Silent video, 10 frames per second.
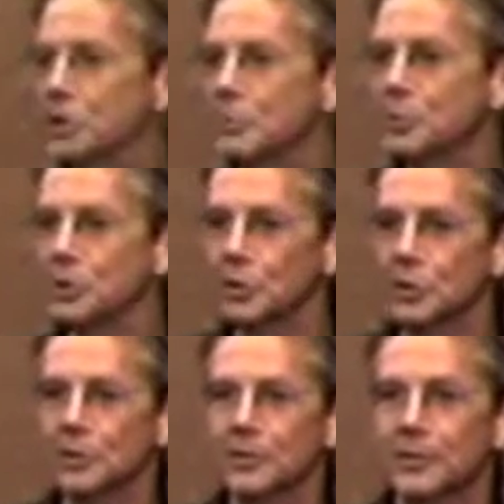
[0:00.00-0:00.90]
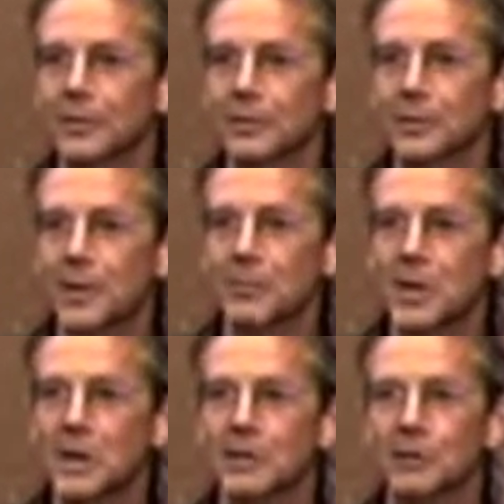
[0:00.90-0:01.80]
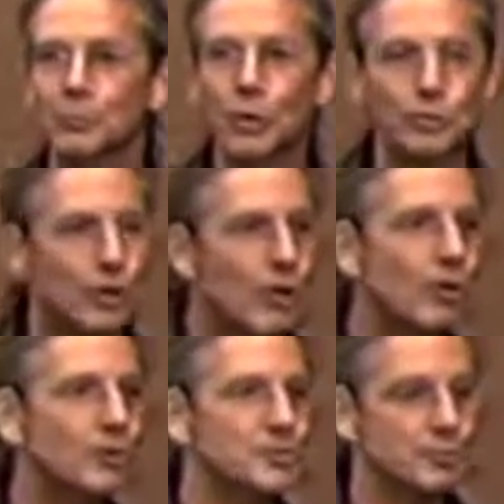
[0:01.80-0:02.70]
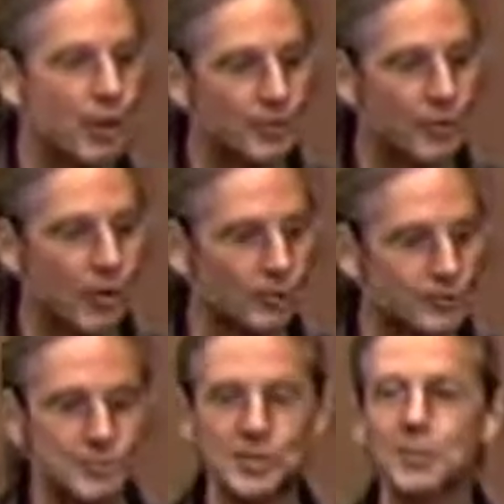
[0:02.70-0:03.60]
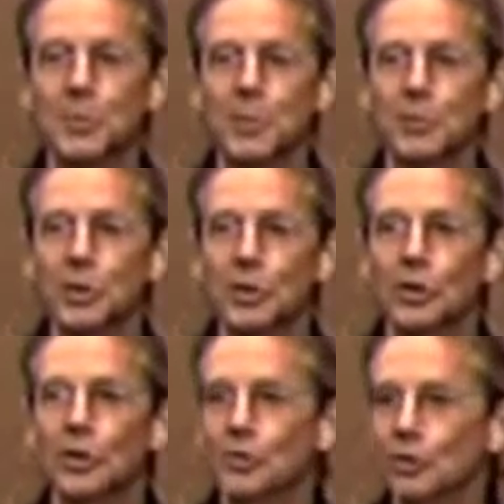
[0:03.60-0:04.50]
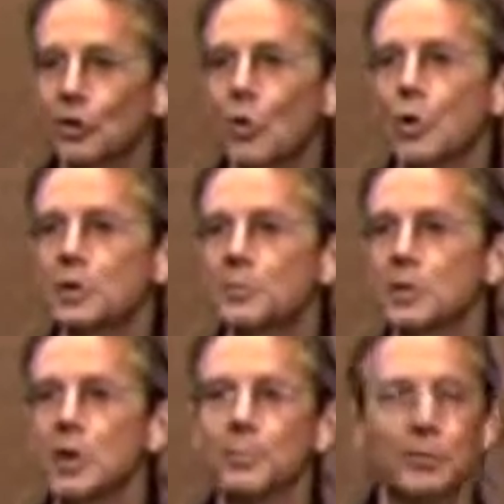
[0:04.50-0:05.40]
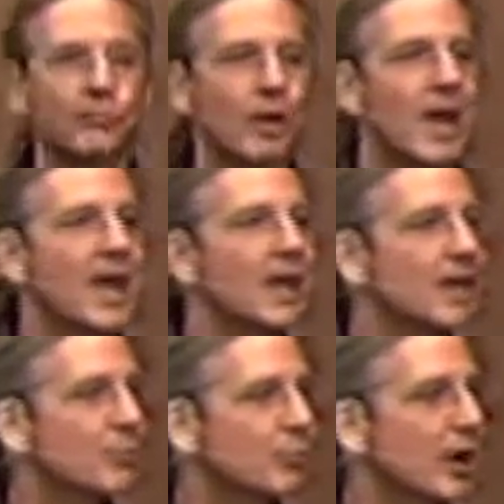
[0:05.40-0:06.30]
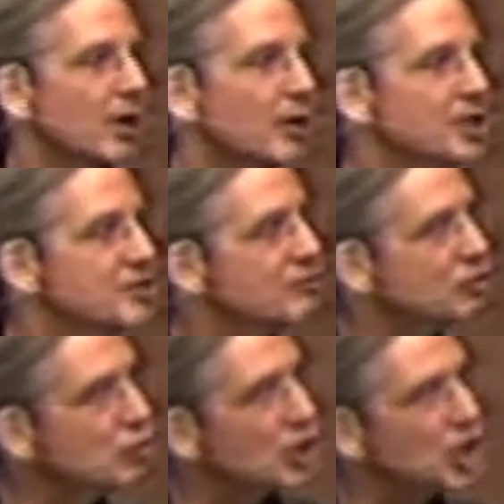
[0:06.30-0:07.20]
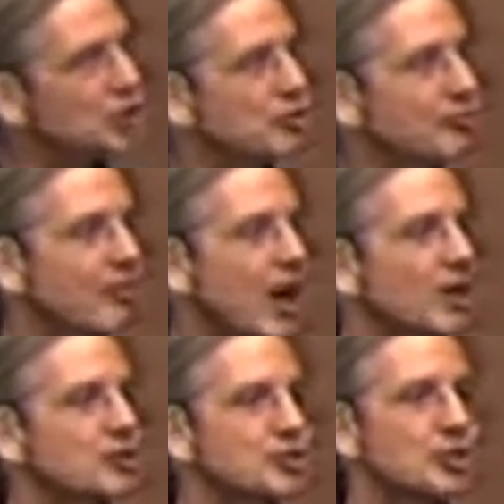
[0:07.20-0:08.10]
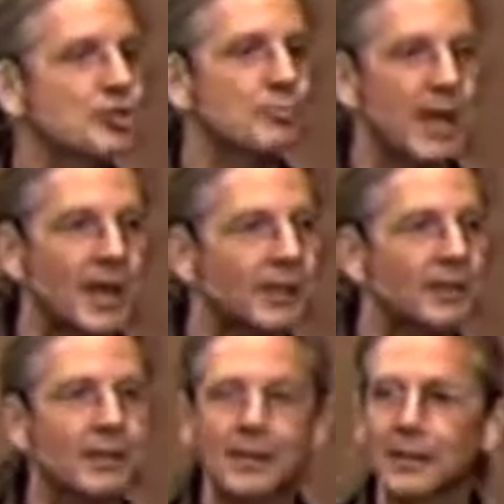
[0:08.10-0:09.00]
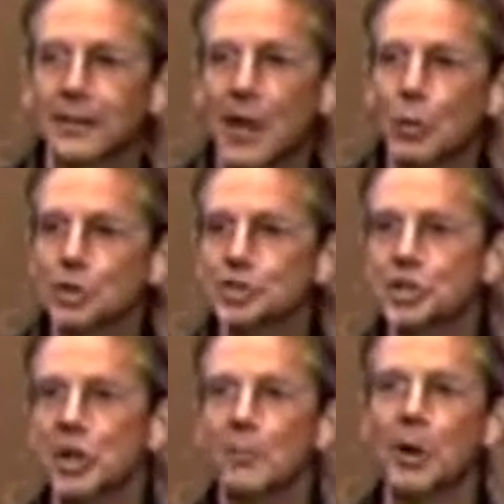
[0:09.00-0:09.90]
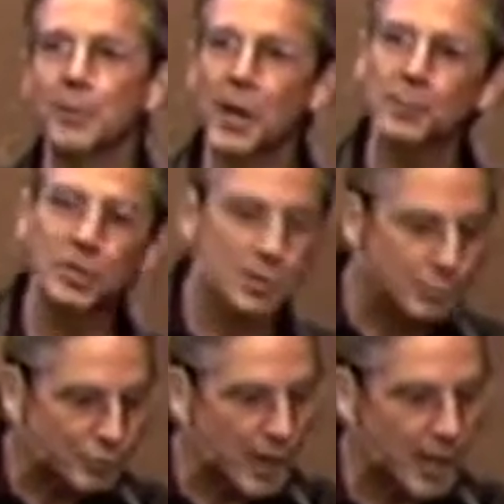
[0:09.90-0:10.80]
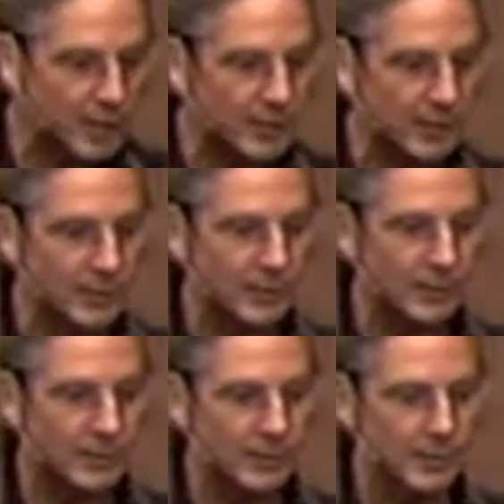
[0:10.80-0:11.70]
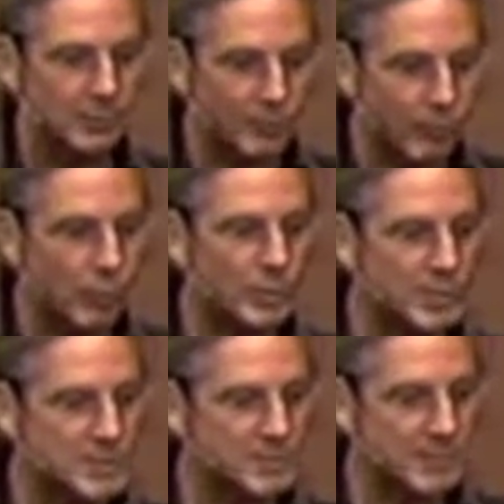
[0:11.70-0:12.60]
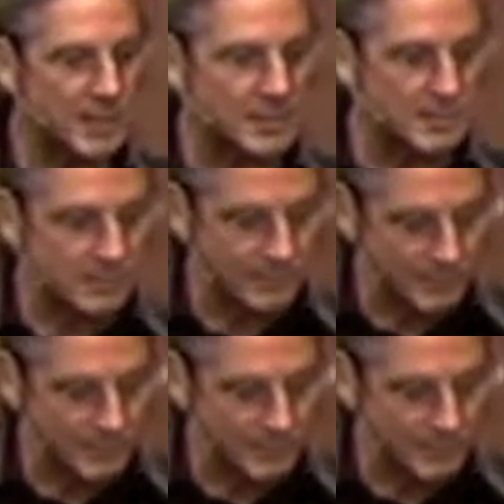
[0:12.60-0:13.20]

up here. Amen. Brother Carl has brought the altar team up here. They're going to be up here for any prayer needs. If you need your fire stirred, man, I want you to come up and I'm going to pray before we dismiss.